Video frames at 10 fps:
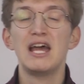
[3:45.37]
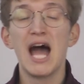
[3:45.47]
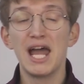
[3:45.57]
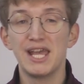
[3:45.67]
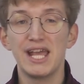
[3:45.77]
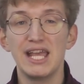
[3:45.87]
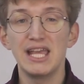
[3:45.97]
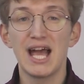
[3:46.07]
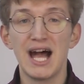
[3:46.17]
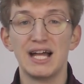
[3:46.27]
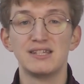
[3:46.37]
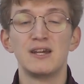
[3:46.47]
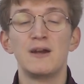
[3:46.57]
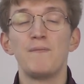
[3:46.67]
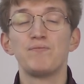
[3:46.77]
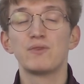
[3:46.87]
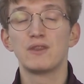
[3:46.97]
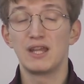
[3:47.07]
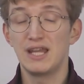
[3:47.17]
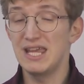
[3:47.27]
and he had,
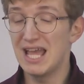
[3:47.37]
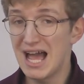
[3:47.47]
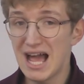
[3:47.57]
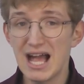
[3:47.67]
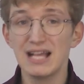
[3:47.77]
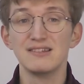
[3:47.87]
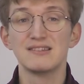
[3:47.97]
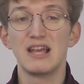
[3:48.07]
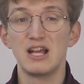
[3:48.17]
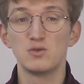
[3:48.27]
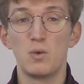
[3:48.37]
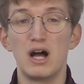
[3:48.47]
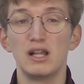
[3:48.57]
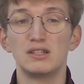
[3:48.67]
and he has as well.